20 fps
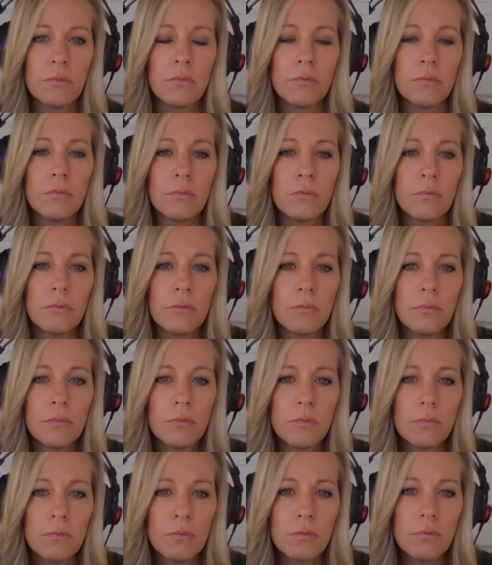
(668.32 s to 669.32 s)

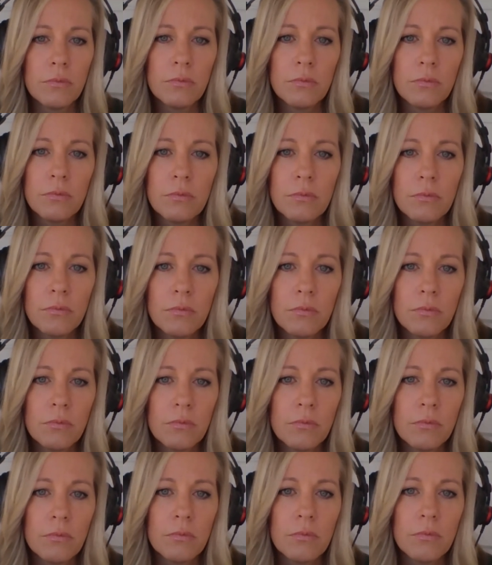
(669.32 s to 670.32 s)

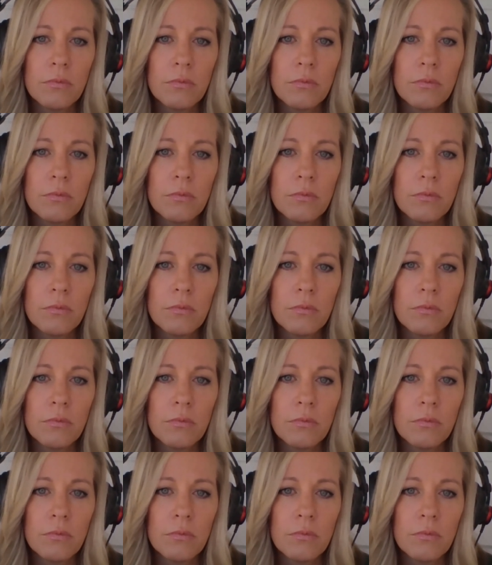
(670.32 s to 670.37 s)
(silent)